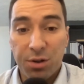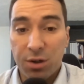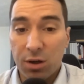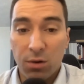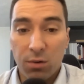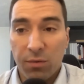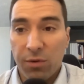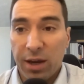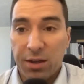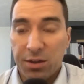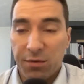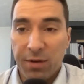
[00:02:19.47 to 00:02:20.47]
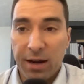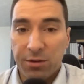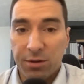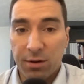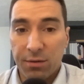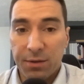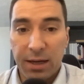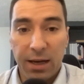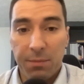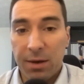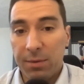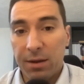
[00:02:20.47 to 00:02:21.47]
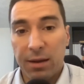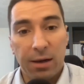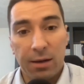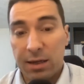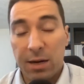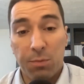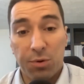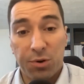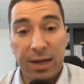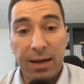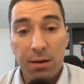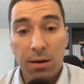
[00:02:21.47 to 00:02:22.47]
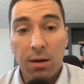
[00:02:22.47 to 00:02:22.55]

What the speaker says: So a vacancy factor of 10, maybe like 10%,